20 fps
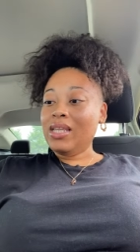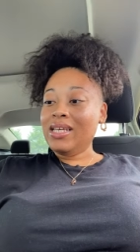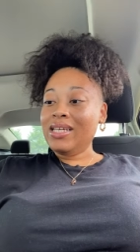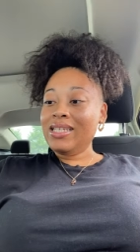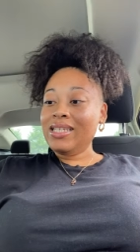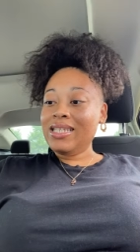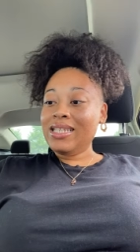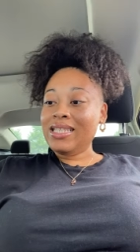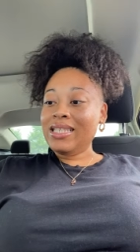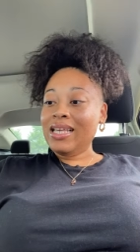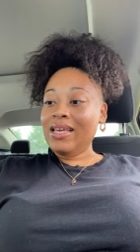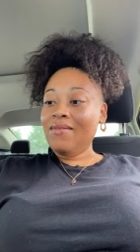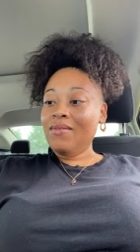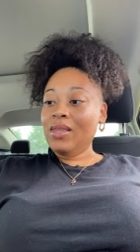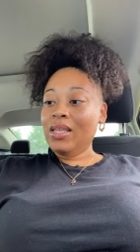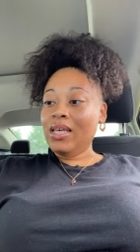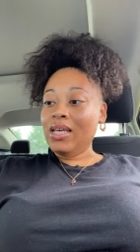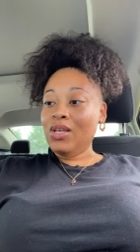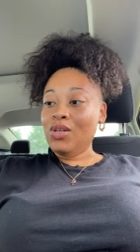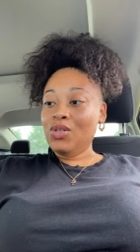it's just
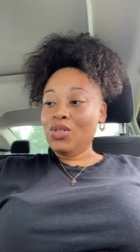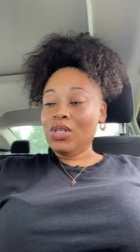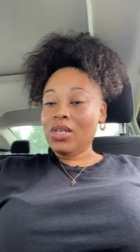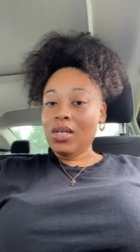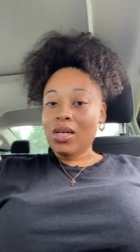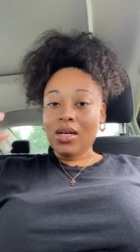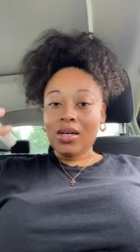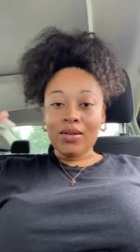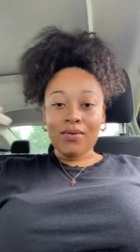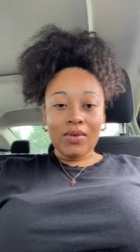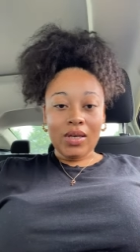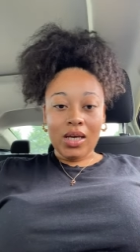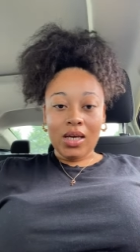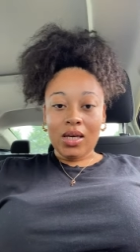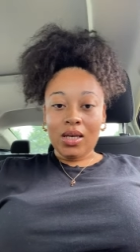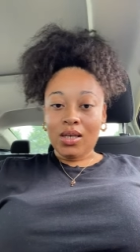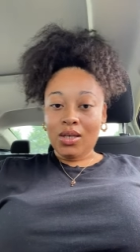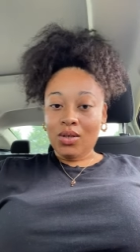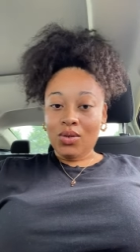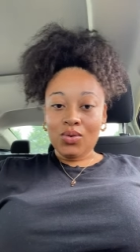giving the energy of,
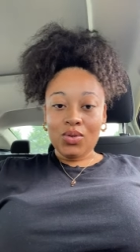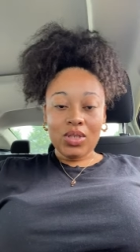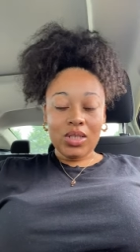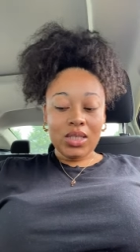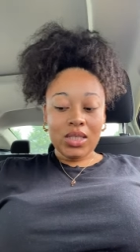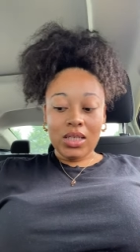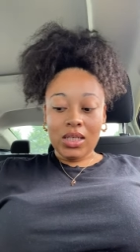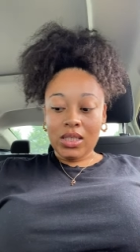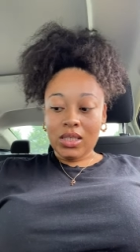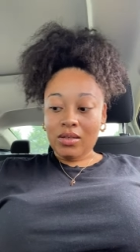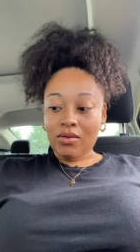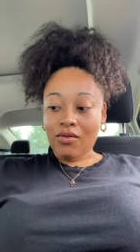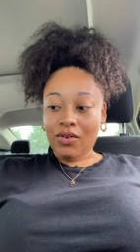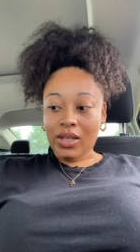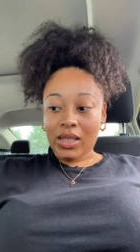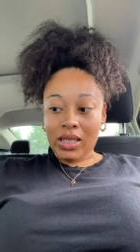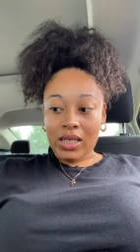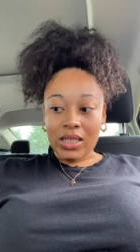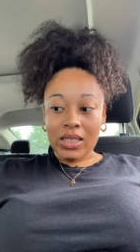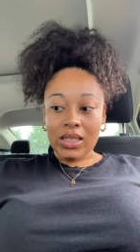yeah, you just need to
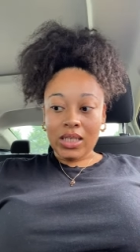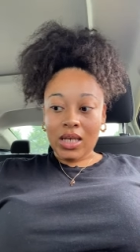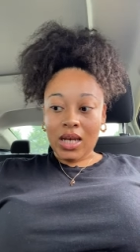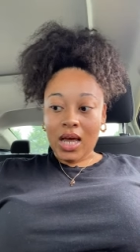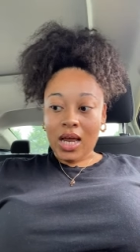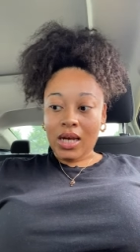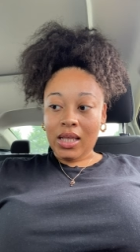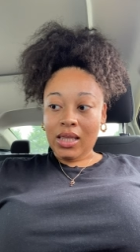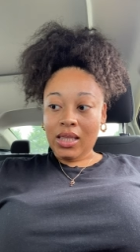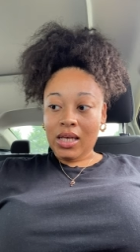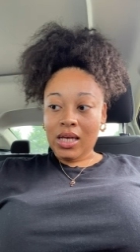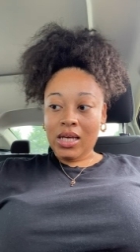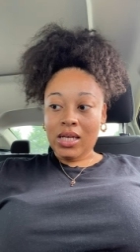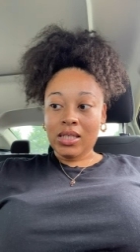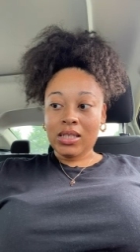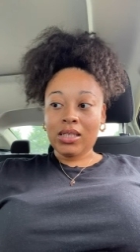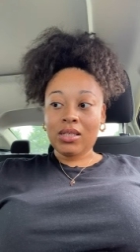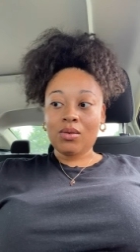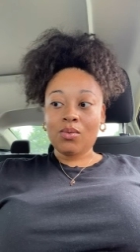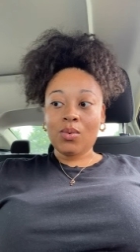release a lot of
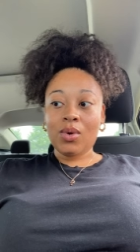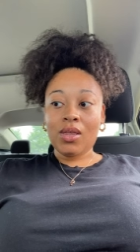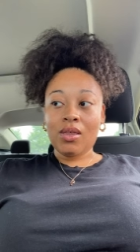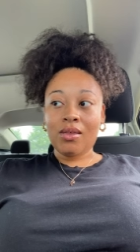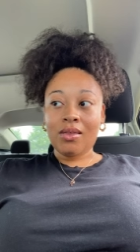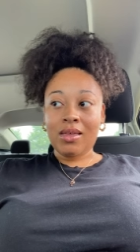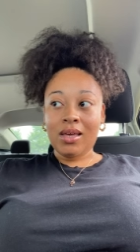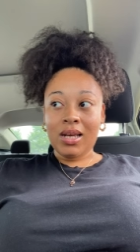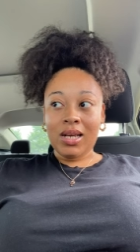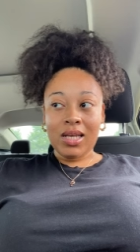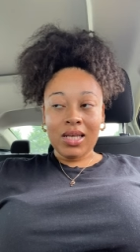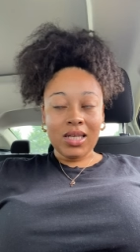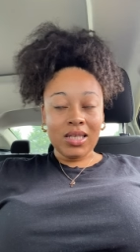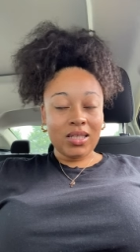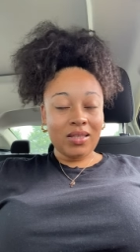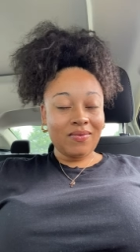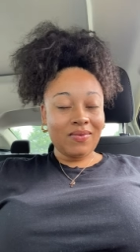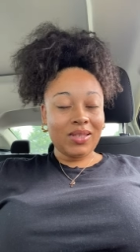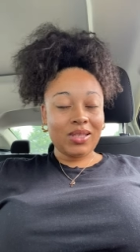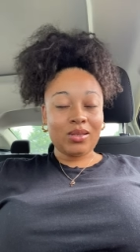things, whether that
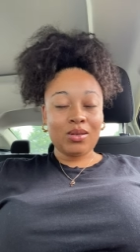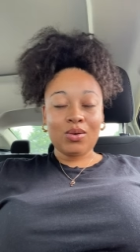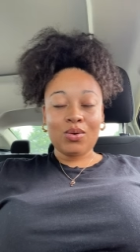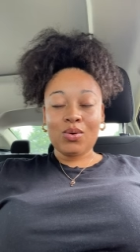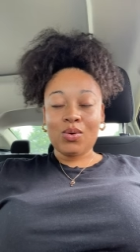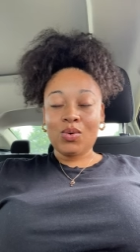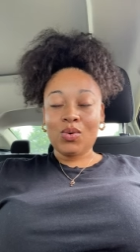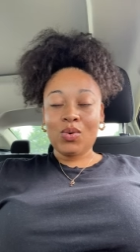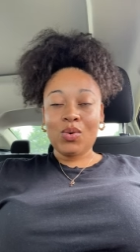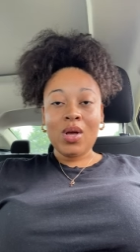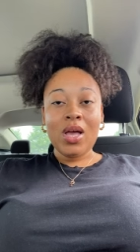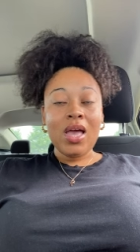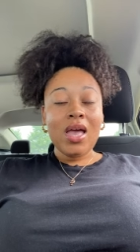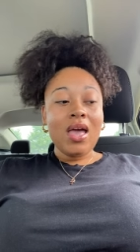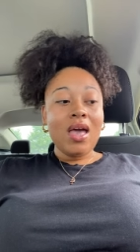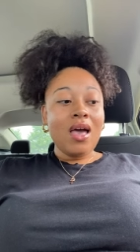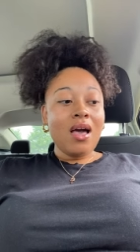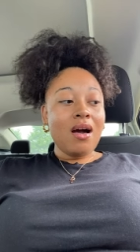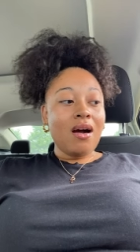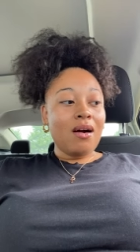is physical,
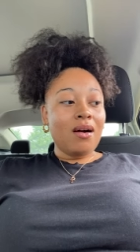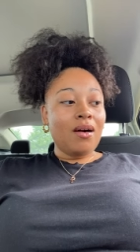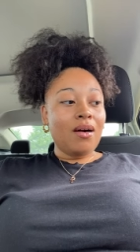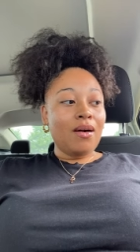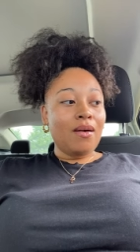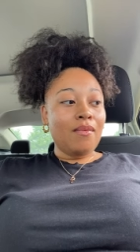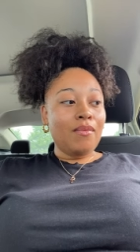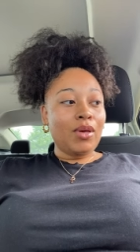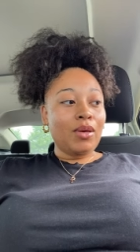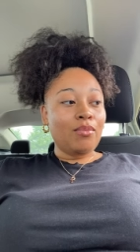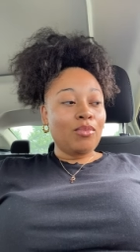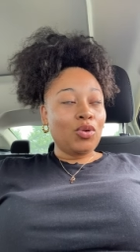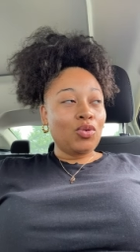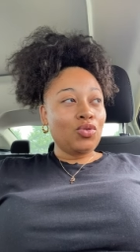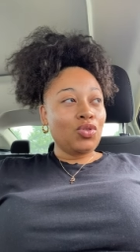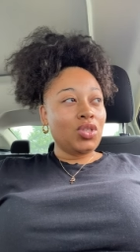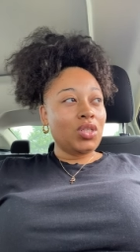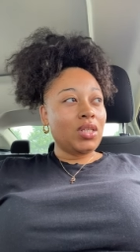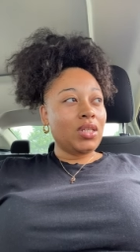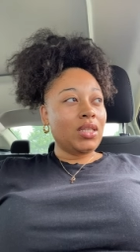um,
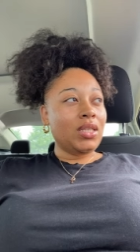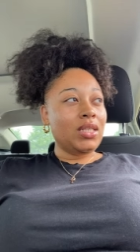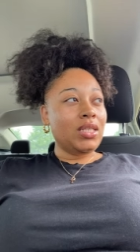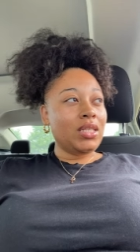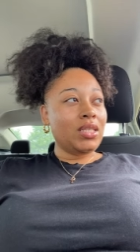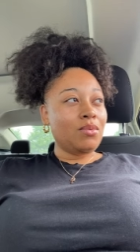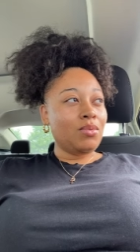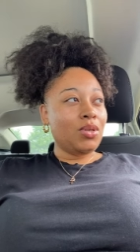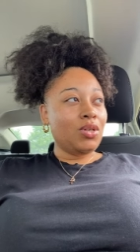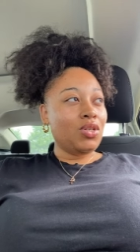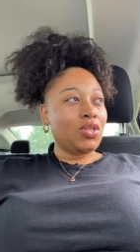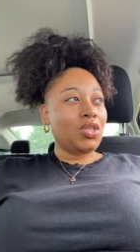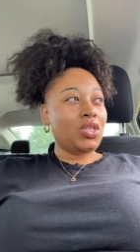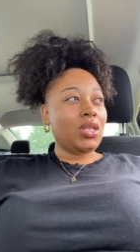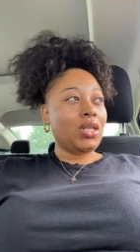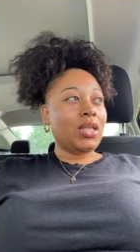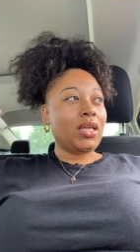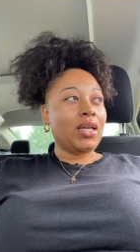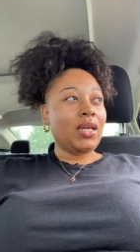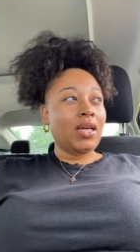emotionally,
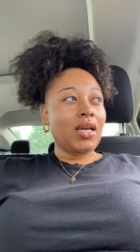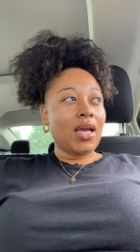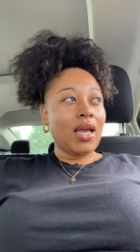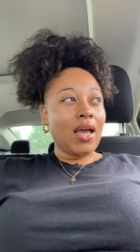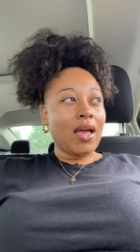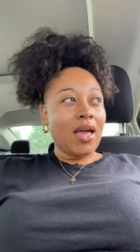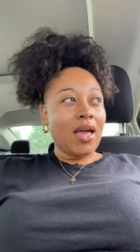spiritually,